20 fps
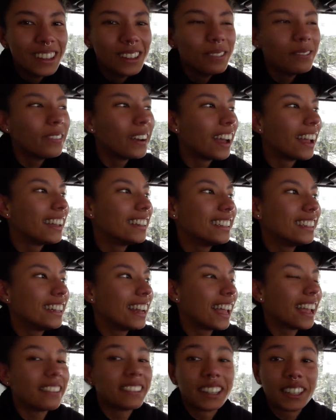But
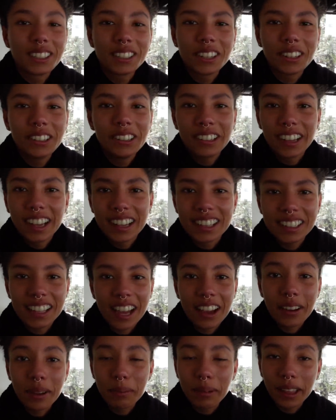today I'm gonna show you guys
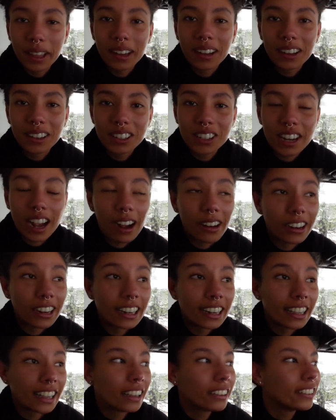how I plan on
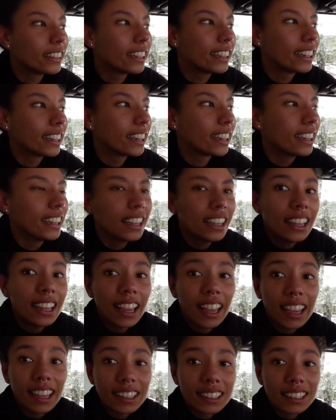showering out here
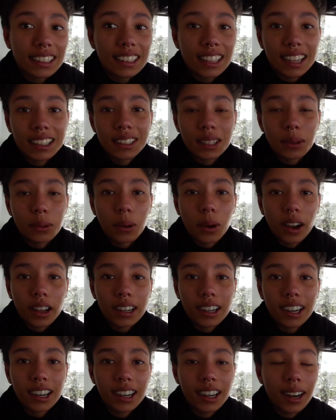and collecting
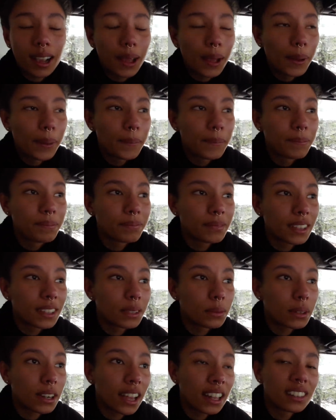water,
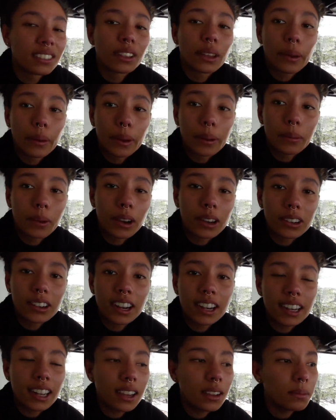because we're kind of low on water
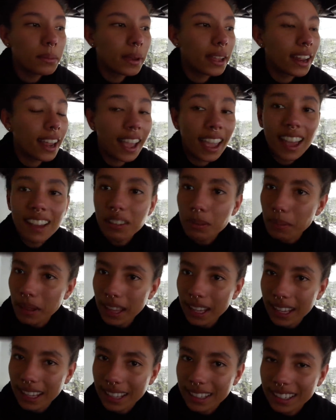right now, but I have a
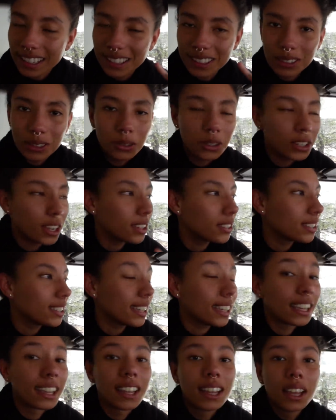plan and you shall
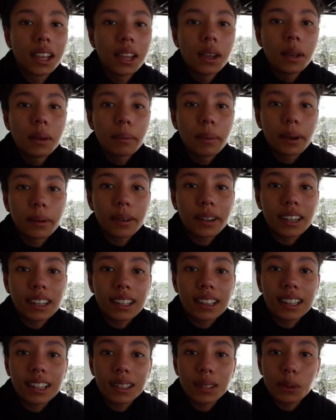see. But we're gonna
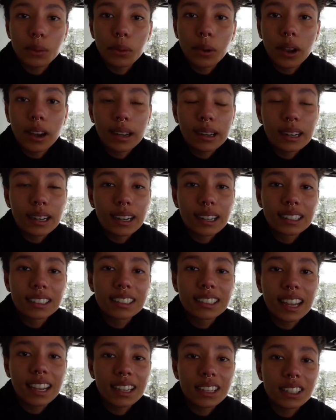collect some water,
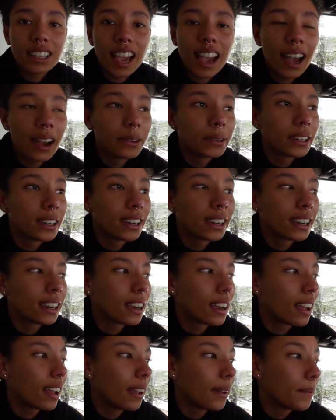take a shower,
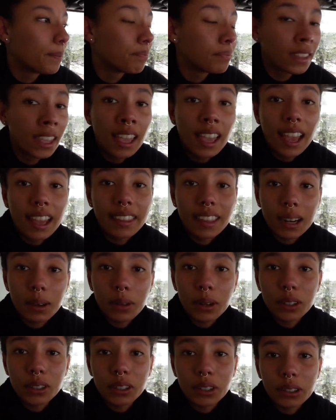and then I
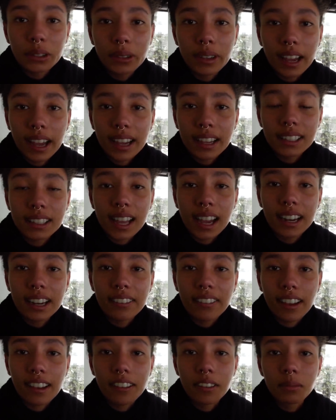wanna show you guys kind
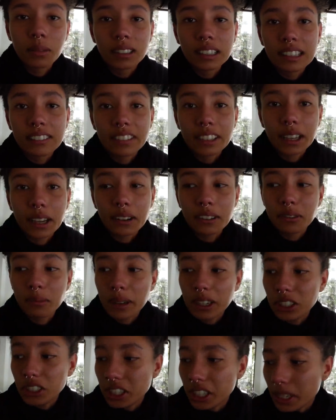of how I've been living out of
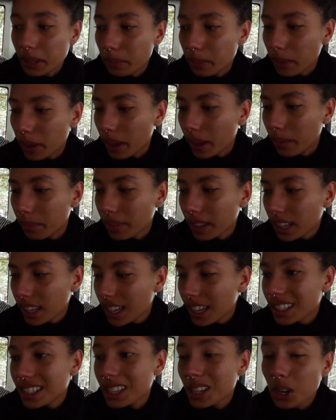my Jeep.
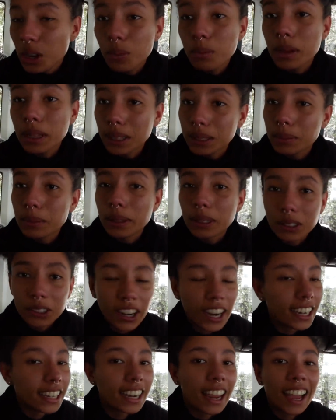It's a no-build
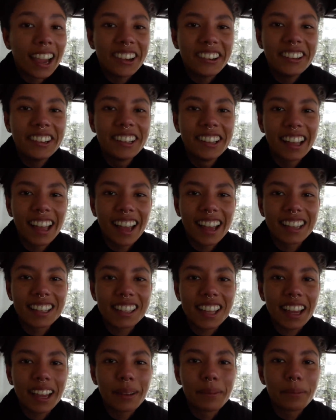right now,
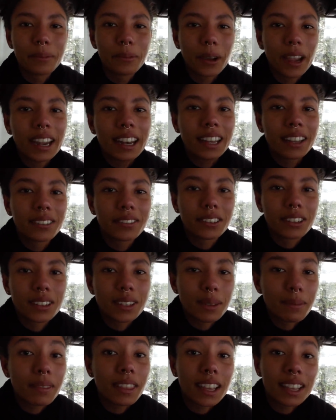as I'm waiting for
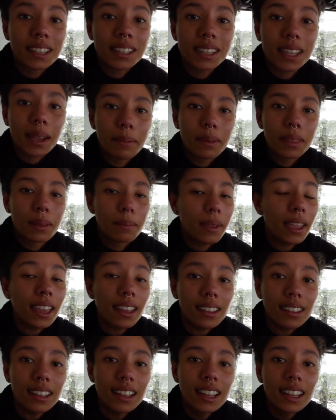some things to in the
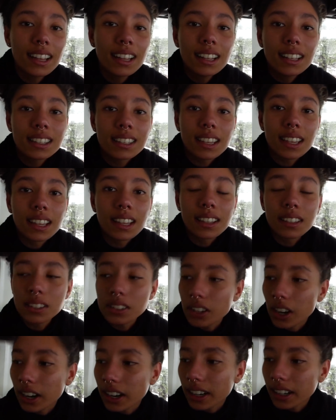mail to
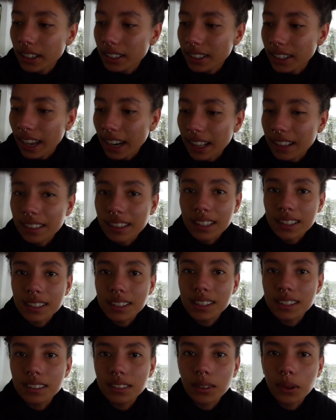start getting
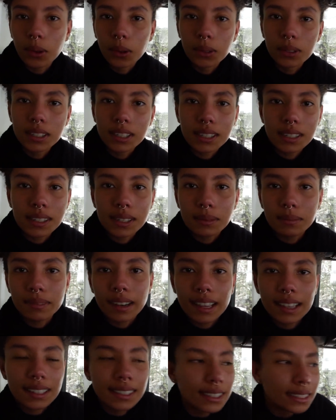this whole system
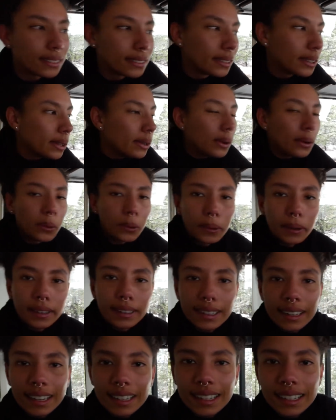nice and
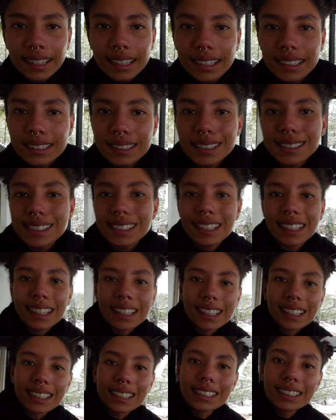organized
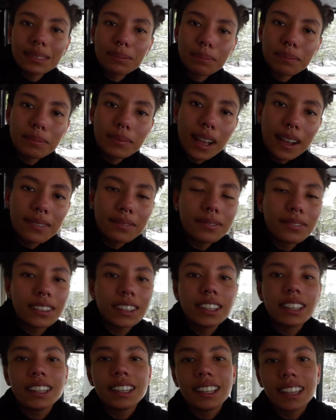and
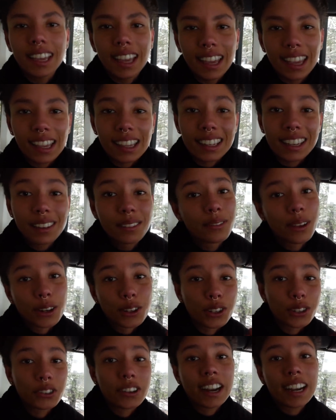comfy and
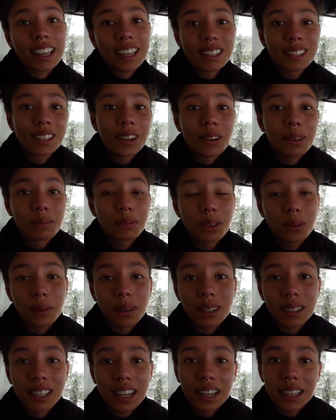adventure ready. So I'm super
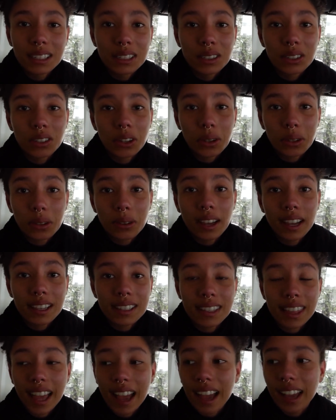excited to show you
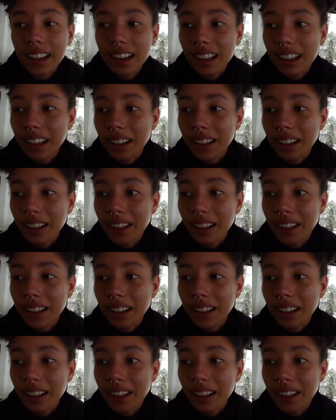guys that.